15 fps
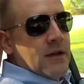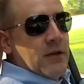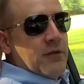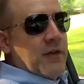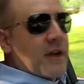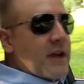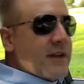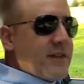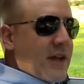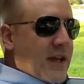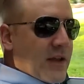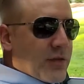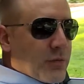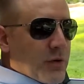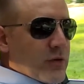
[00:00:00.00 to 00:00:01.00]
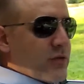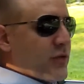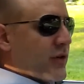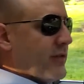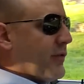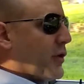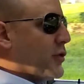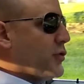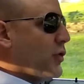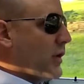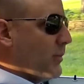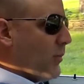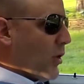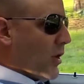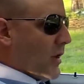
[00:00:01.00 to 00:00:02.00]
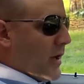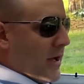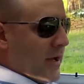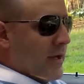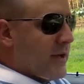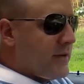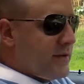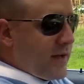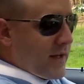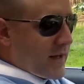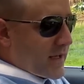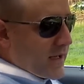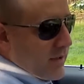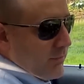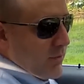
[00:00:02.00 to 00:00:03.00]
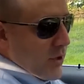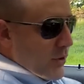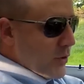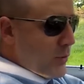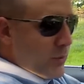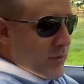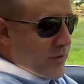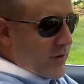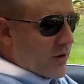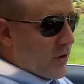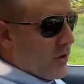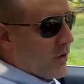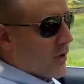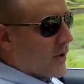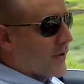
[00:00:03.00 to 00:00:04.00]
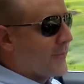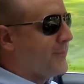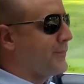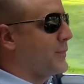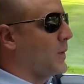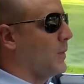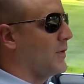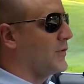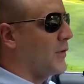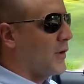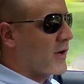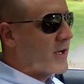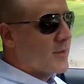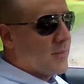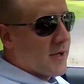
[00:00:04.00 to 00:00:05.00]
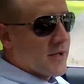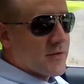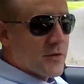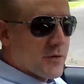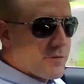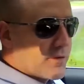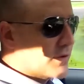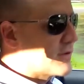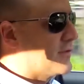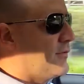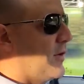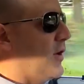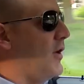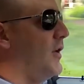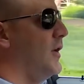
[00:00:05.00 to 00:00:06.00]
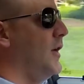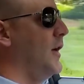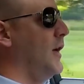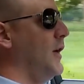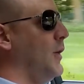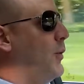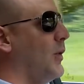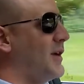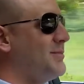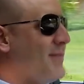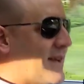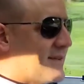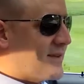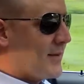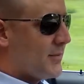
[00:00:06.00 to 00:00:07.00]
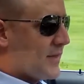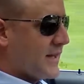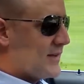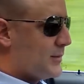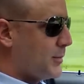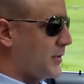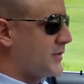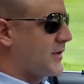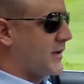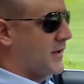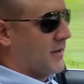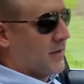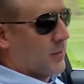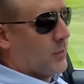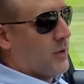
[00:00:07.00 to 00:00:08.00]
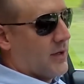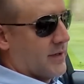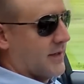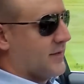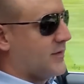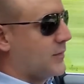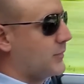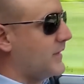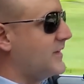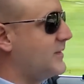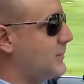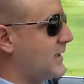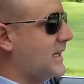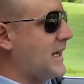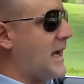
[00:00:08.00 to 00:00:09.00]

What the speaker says: Figured I'd take you through sort of our normal daily commute with the car while talking about it. So first of all, what makes up this particular one? It's a reasonably